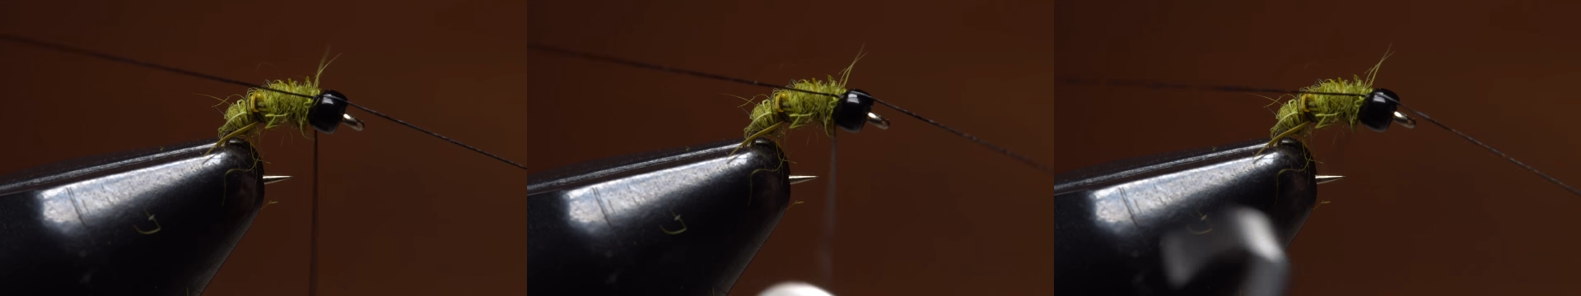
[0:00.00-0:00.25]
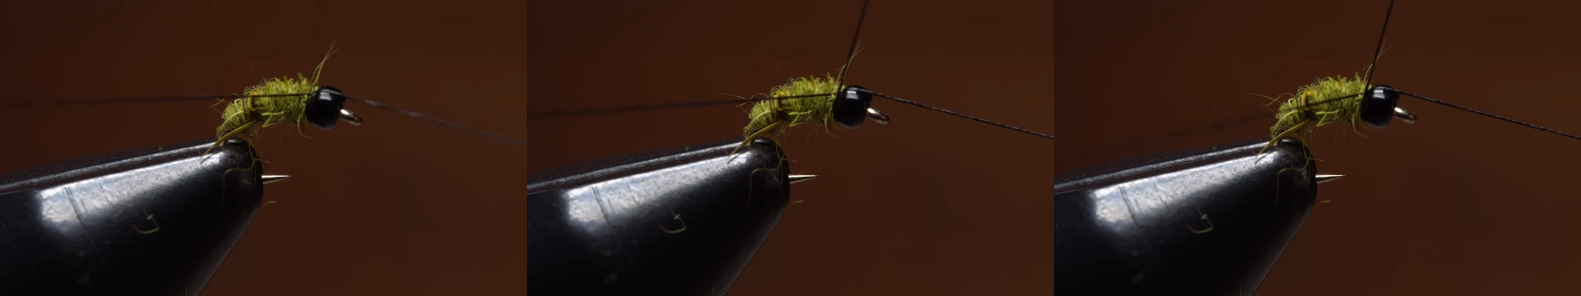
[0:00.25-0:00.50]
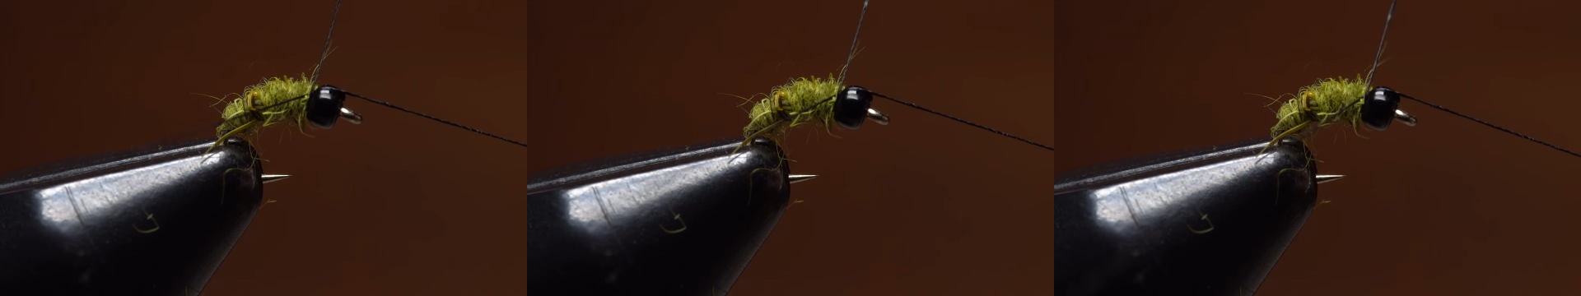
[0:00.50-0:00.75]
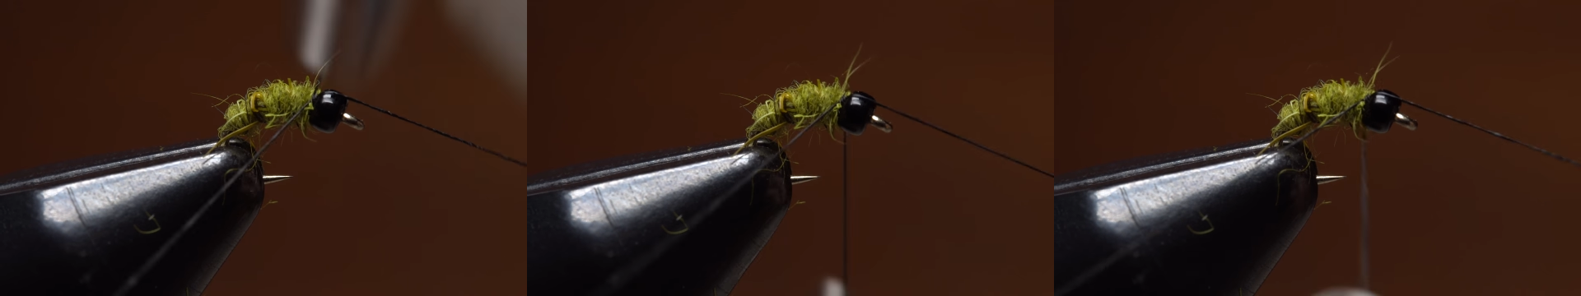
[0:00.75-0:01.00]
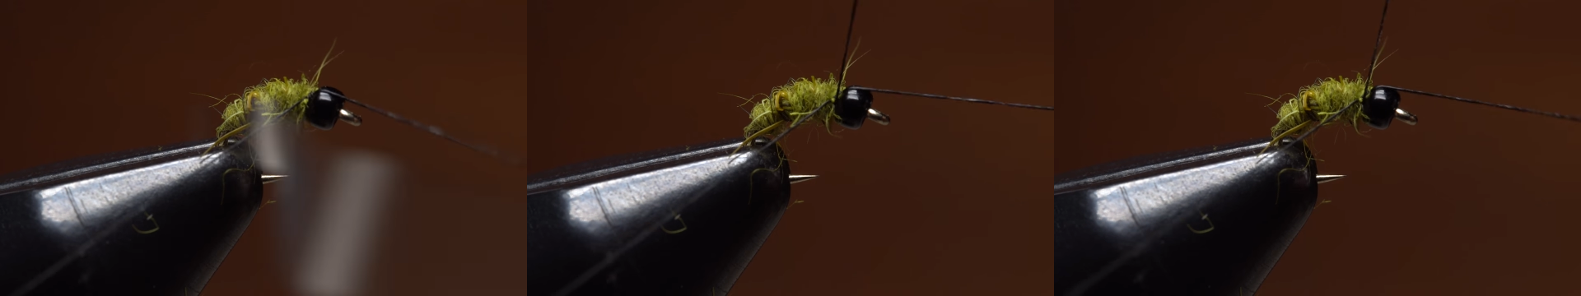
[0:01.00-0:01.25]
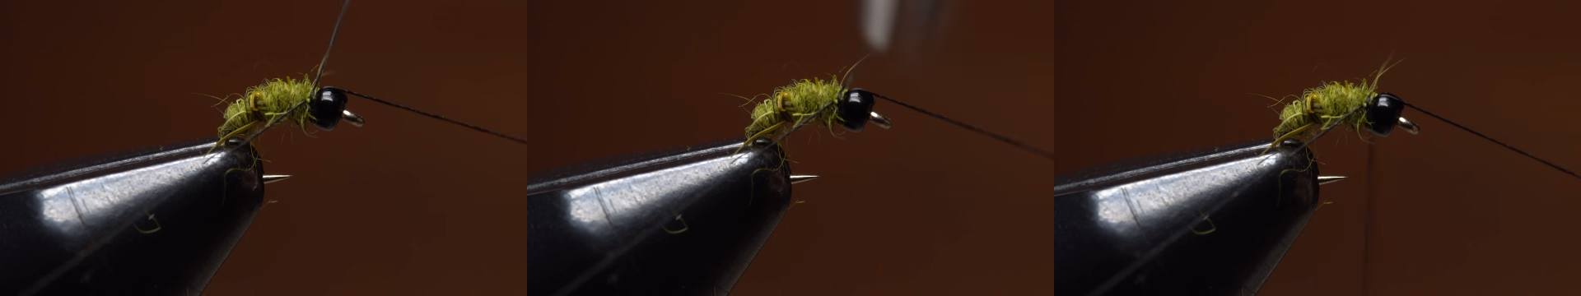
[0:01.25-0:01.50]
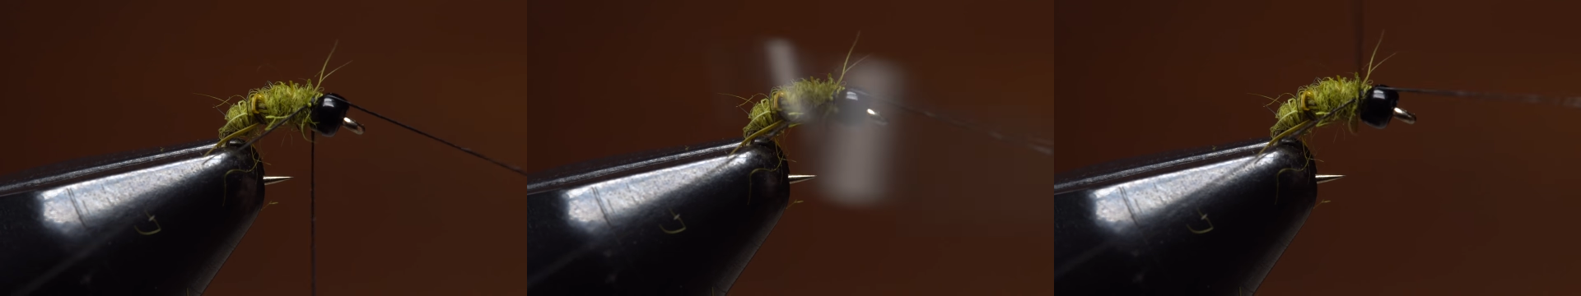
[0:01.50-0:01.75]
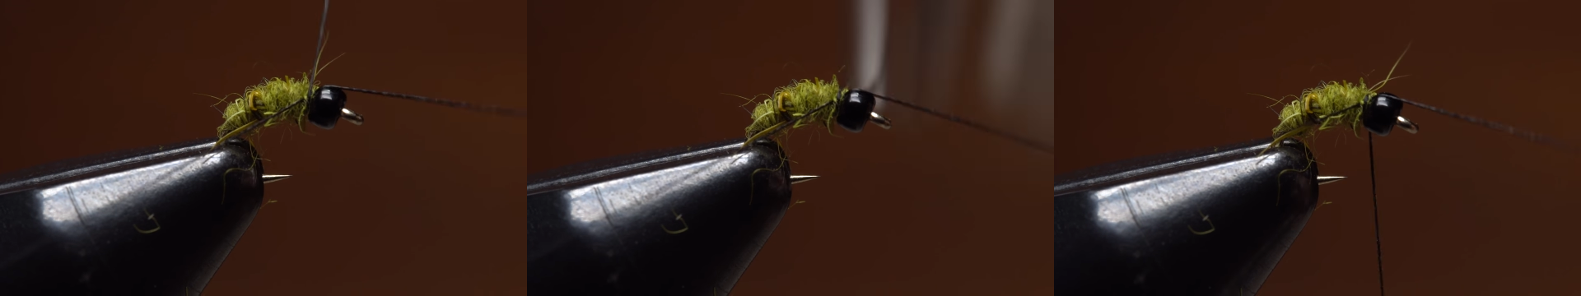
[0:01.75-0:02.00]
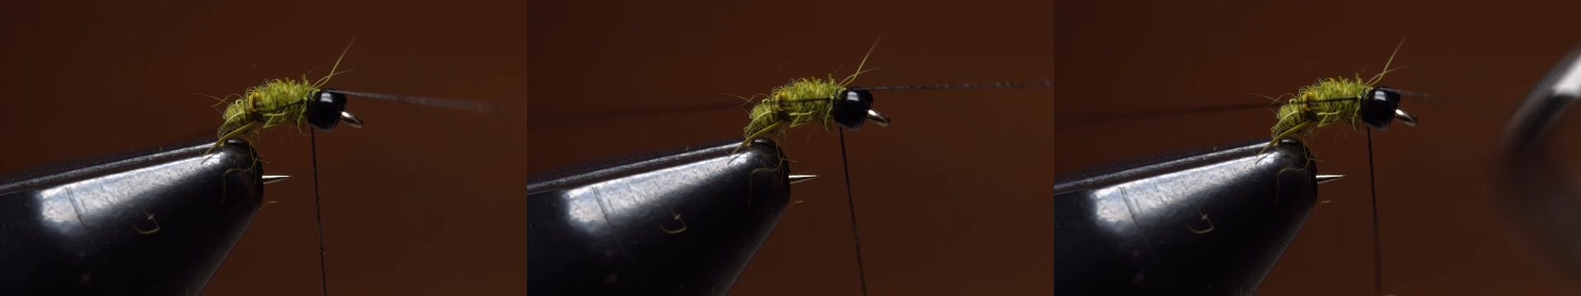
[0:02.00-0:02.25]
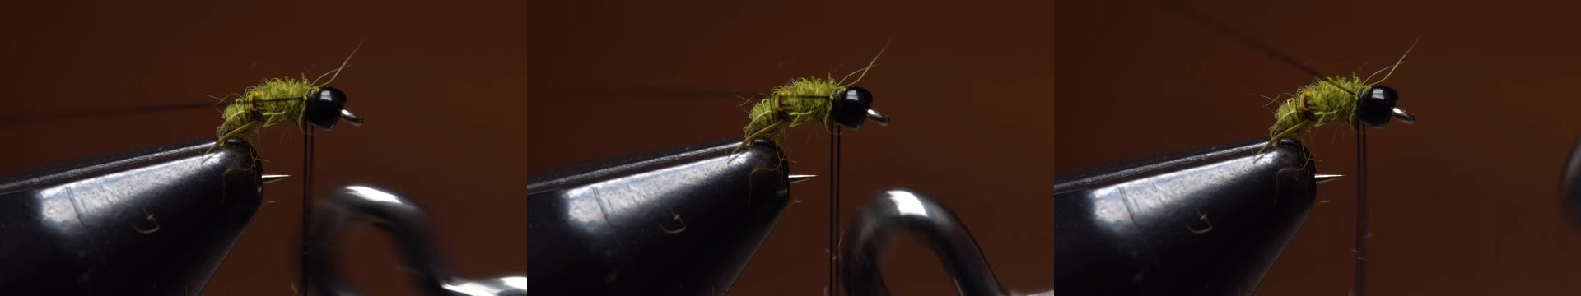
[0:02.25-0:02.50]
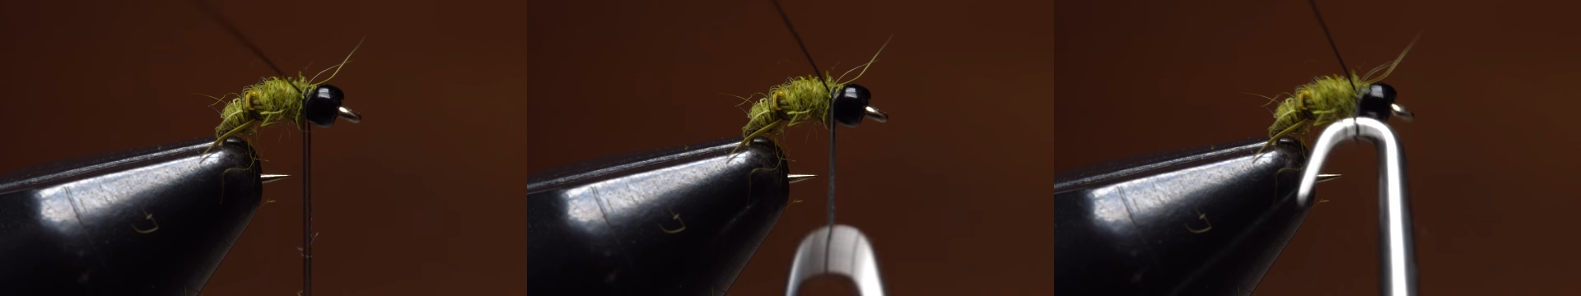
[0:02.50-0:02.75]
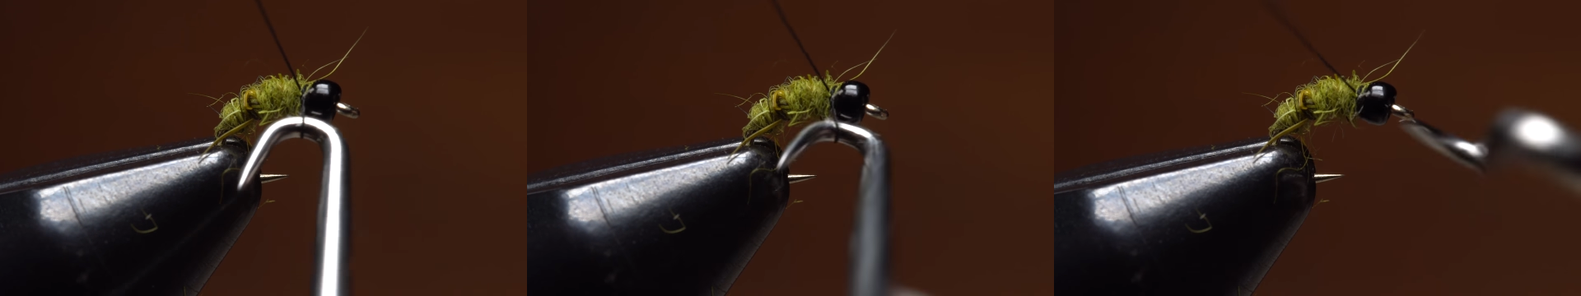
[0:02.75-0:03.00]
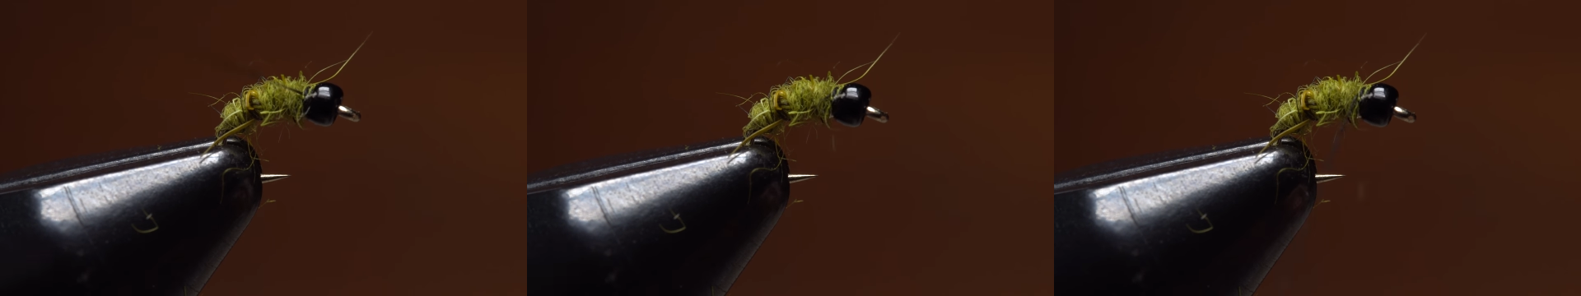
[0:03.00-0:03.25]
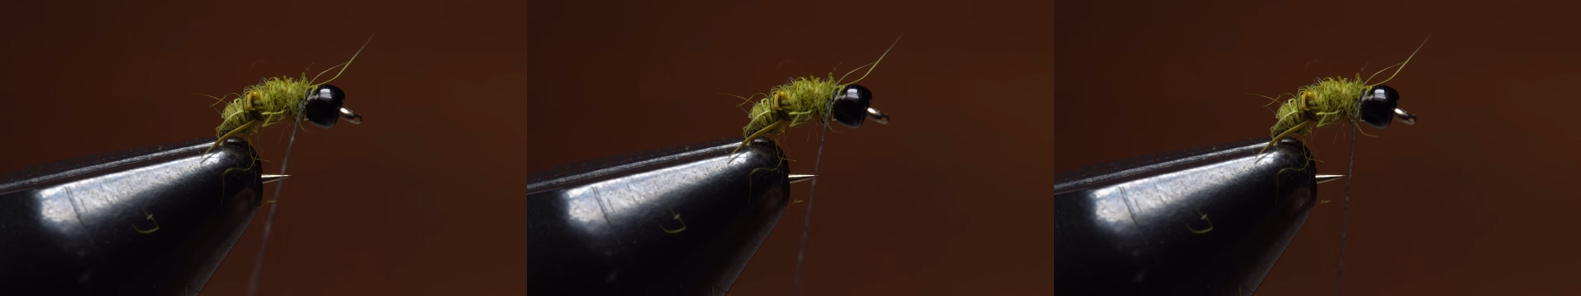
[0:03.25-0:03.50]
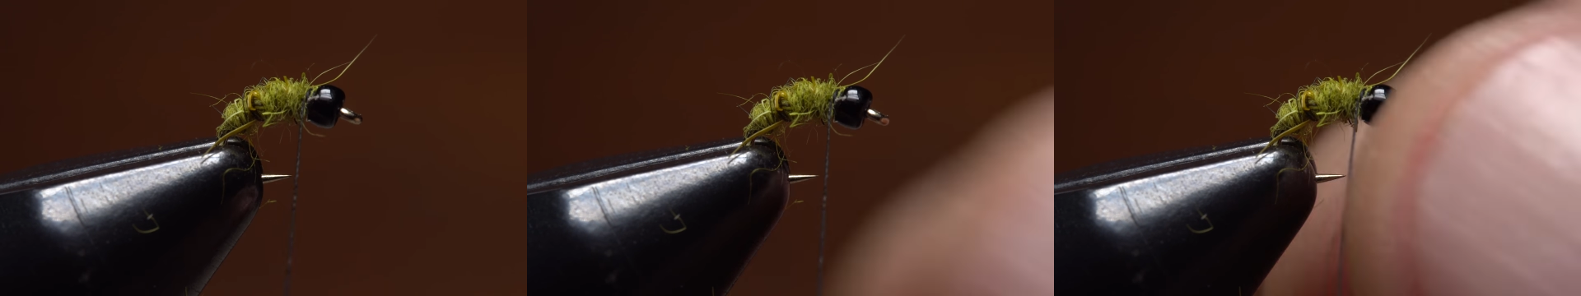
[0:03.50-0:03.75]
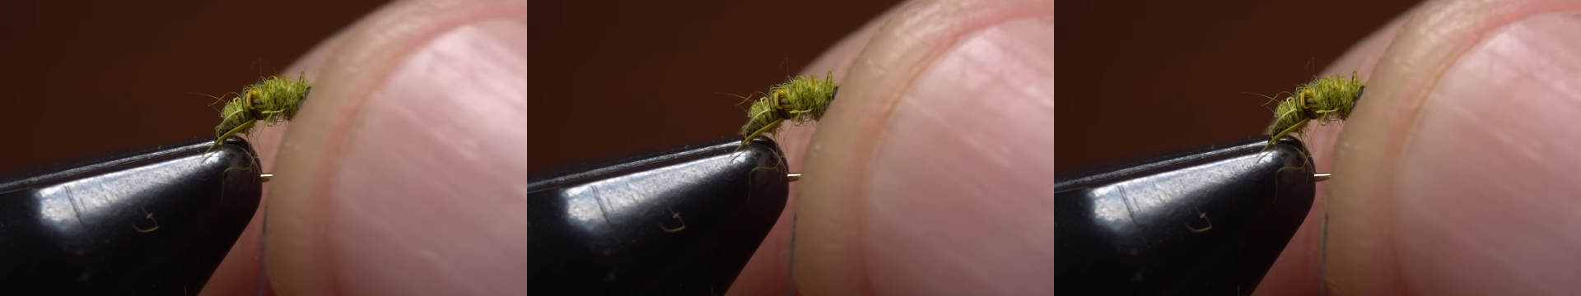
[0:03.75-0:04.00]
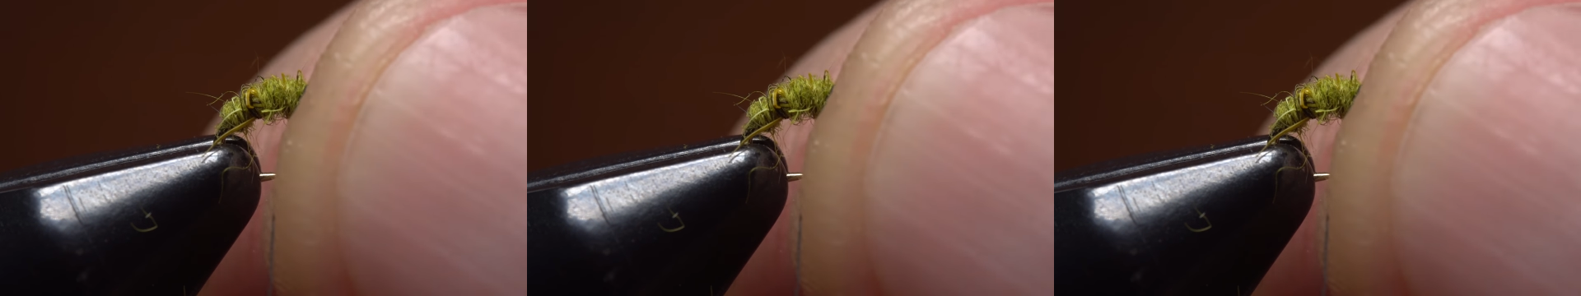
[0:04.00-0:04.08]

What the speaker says: (no speaker visible)